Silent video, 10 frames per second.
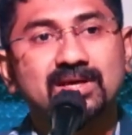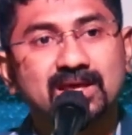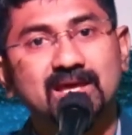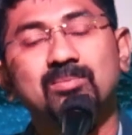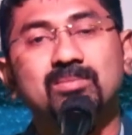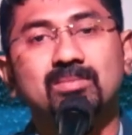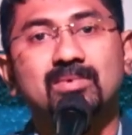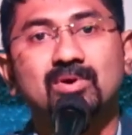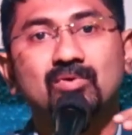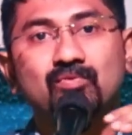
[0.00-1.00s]
him
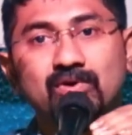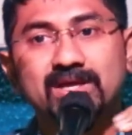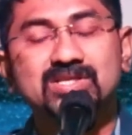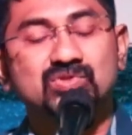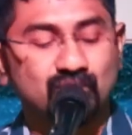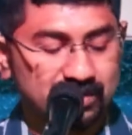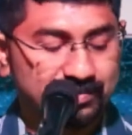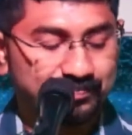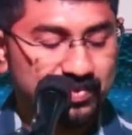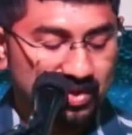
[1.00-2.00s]
for his
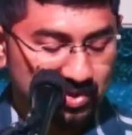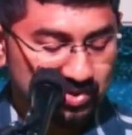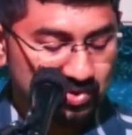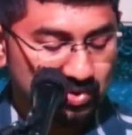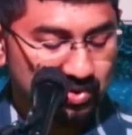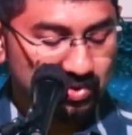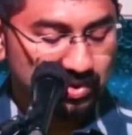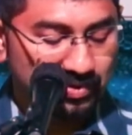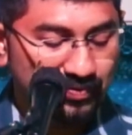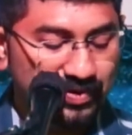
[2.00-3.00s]
work.
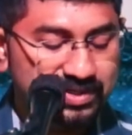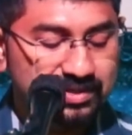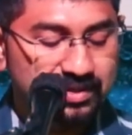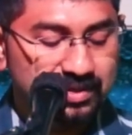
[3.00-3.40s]
So, if it